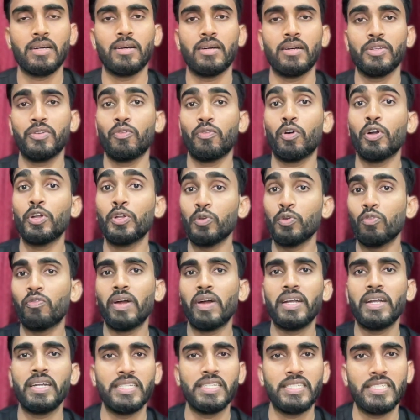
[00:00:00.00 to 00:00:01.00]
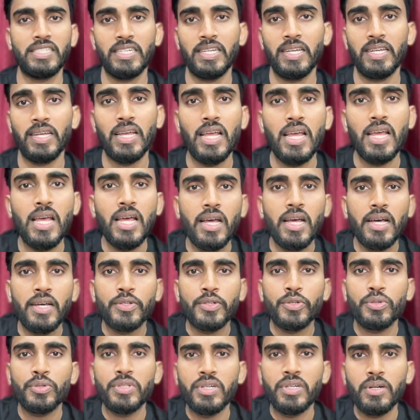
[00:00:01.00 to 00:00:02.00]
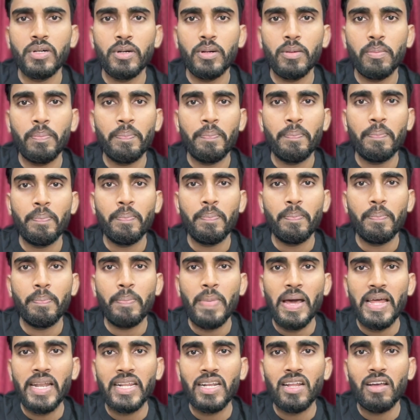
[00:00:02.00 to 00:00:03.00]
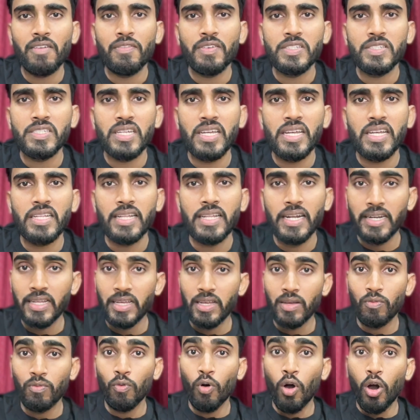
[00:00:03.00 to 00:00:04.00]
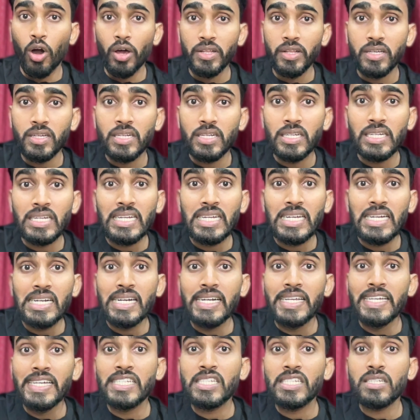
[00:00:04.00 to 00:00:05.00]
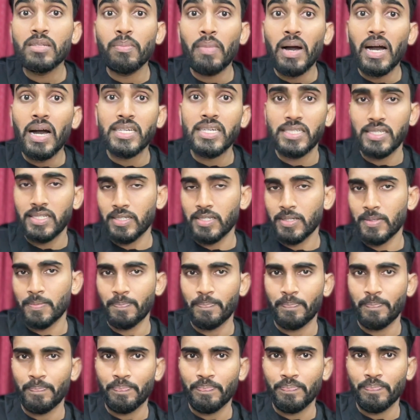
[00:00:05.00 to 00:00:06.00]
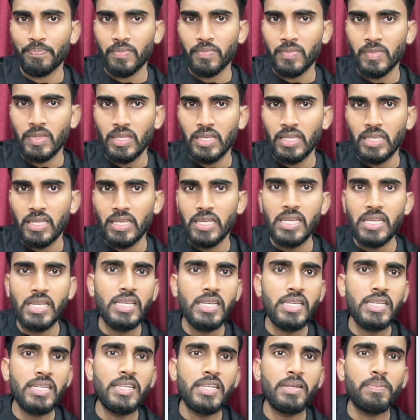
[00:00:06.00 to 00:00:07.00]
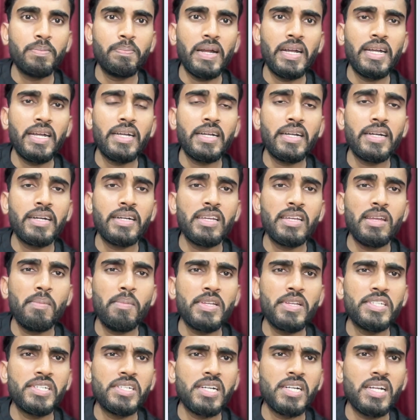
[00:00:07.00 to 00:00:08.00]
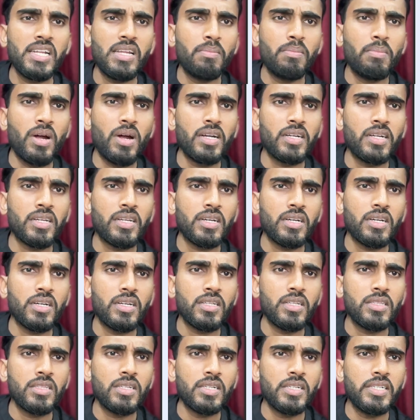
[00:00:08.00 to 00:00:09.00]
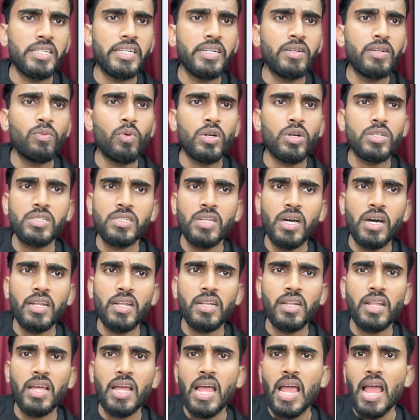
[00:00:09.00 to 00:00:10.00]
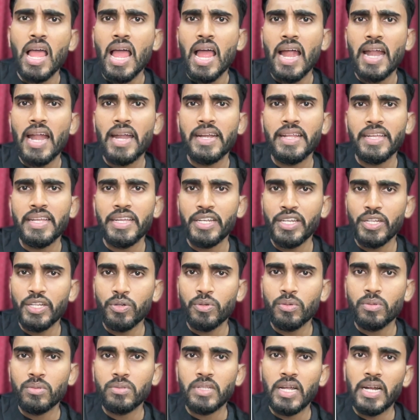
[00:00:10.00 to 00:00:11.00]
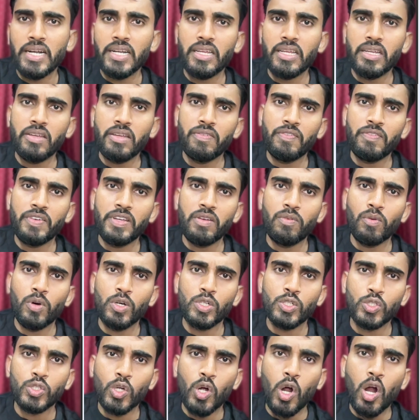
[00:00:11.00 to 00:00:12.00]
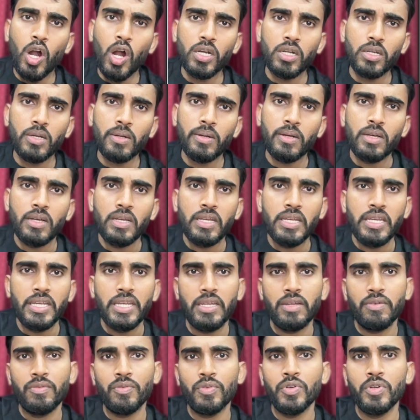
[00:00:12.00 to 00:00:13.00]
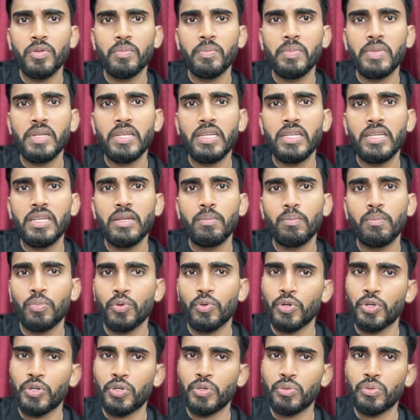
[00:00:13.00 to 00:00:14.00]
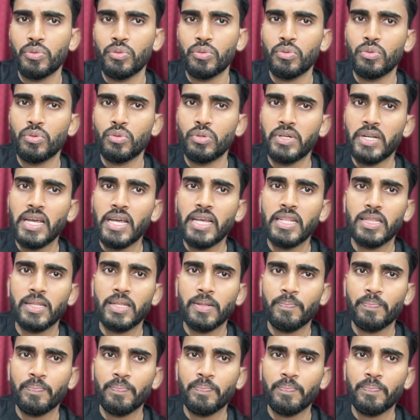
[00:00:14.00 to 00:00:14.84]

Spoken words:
what you find easy. So the paragraph is saying that a warrior killed his master. He repented immediately, but the deed was done, and he knew that if he was caught, he would be put to death.